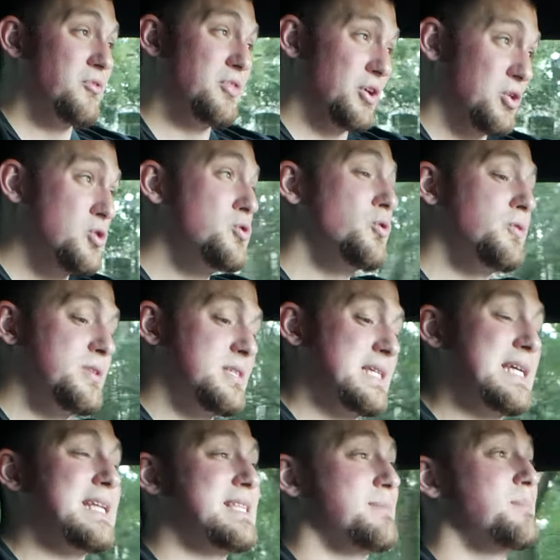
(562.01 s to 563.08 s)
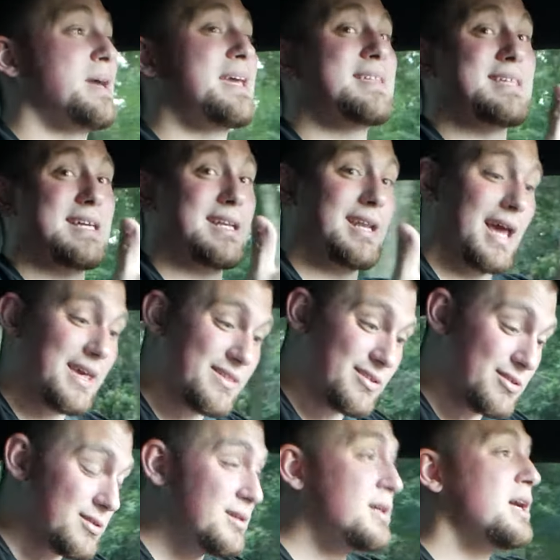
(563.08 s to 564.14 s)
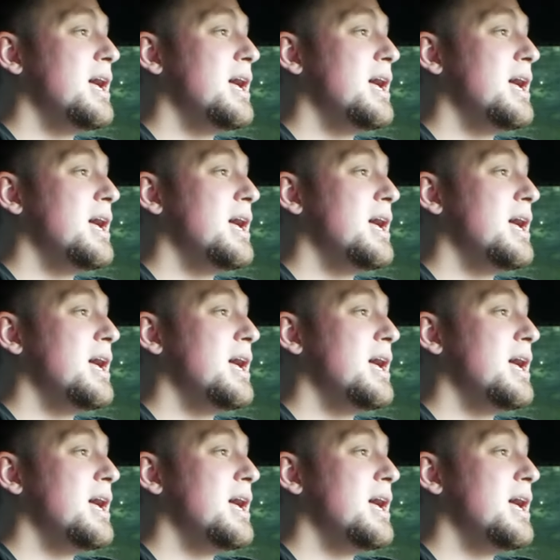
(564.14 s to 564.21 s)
The cooled seats makes it nicer,